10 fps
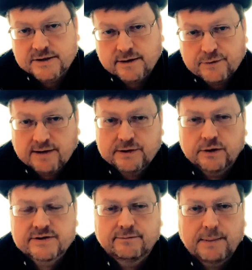So if you're having
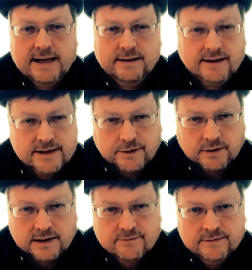lots of bad luck in your
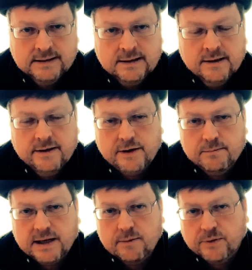life, you
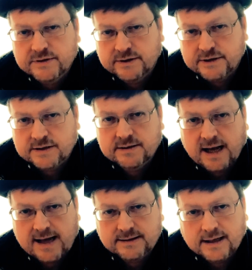might want to just
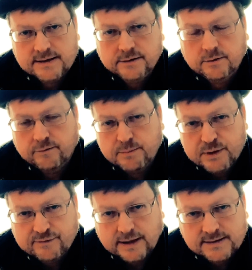add a letter or
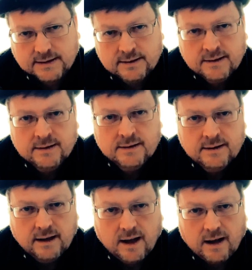remove a letter.
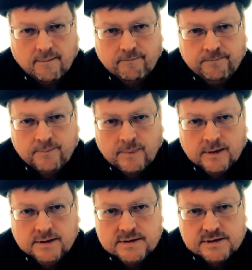
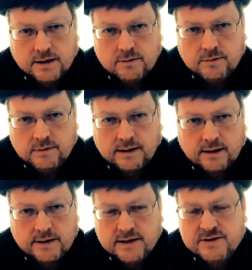So
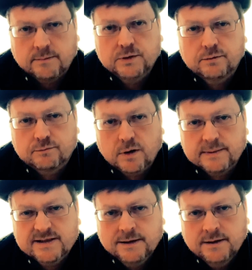I know someone called
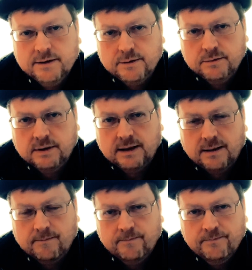Robert who
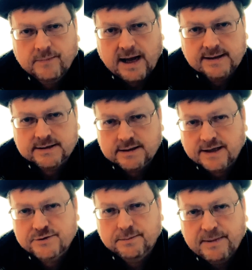added an
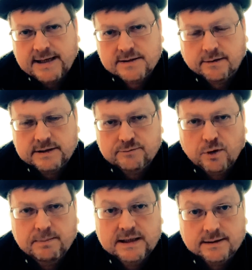extra B, so he is
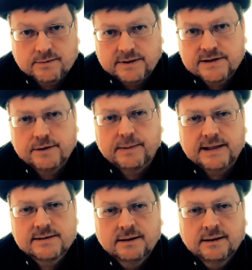Robert with 2 B's.